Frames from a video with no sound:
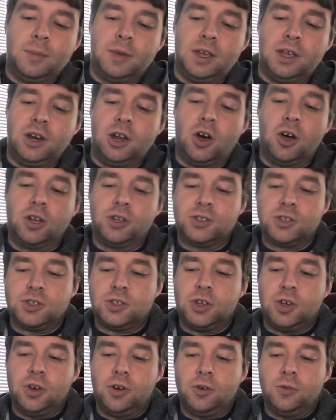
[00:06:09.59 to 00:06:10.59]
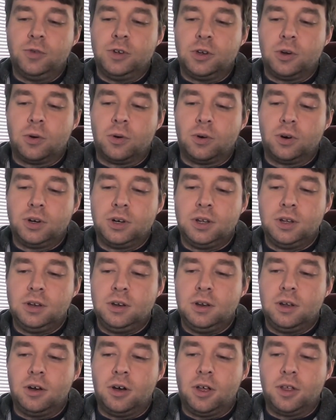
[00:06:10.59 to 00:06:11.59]
It also
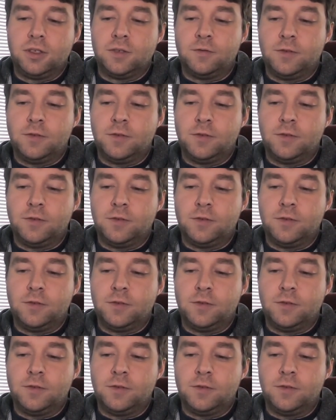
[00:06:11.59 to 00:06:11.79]
recorded all the